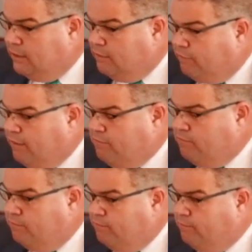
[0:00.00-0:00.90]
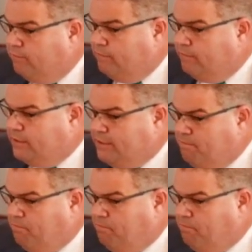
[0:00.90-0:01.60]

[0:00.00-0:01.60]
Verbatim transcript: from the temple